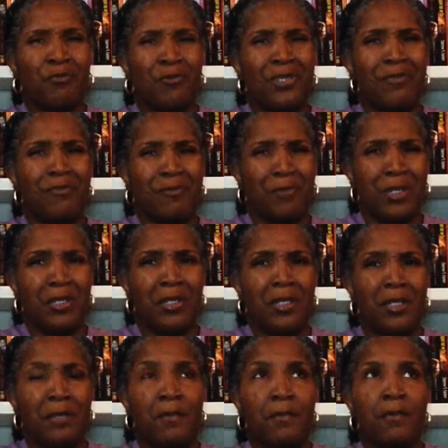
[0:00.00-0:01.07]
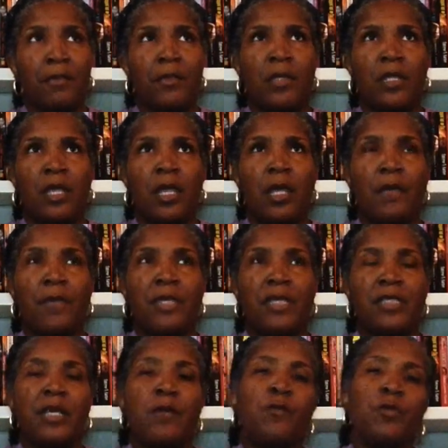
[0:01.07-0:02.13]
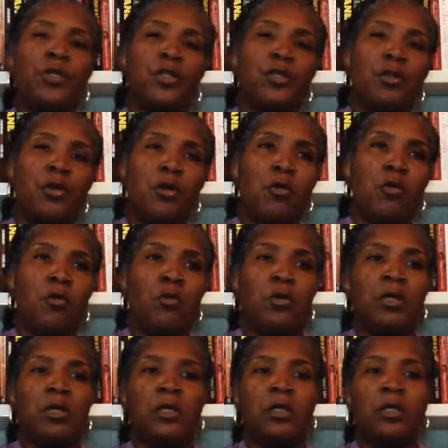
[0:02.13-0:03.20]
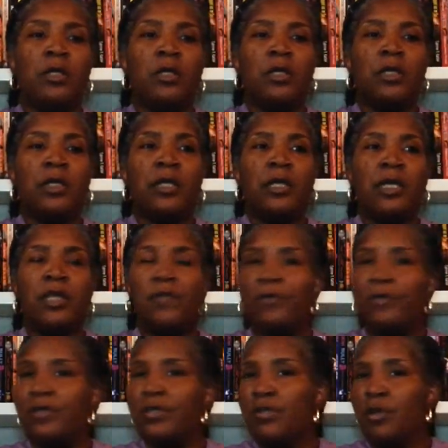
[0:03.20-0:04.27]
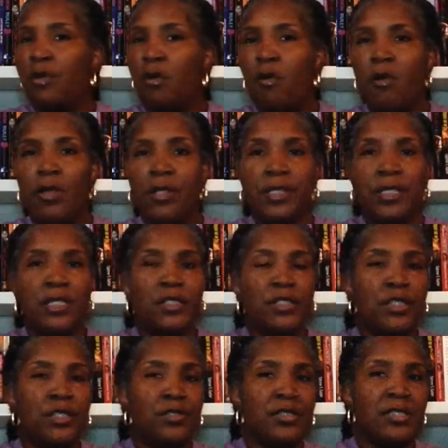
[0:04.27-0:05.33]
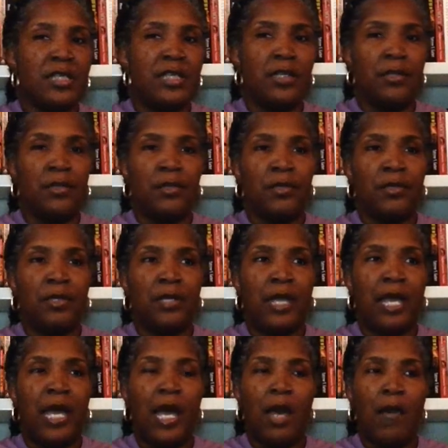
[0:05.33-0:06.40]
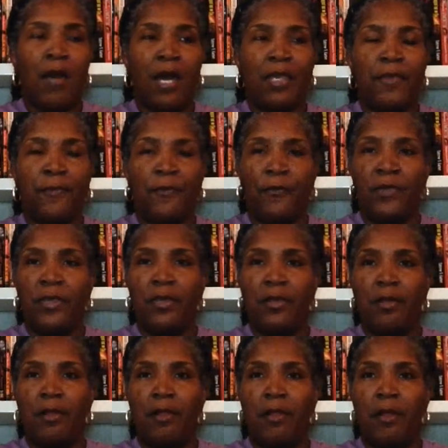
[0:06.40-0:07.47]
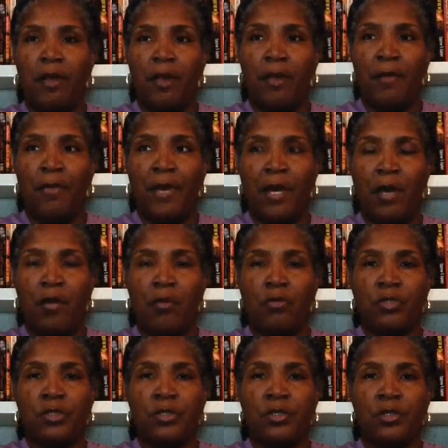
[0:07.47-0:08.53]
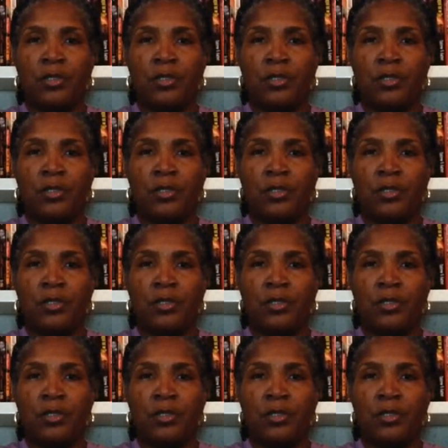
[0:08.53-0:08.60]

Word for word: reread it, um, because I want to know if you know all these years later how I feel about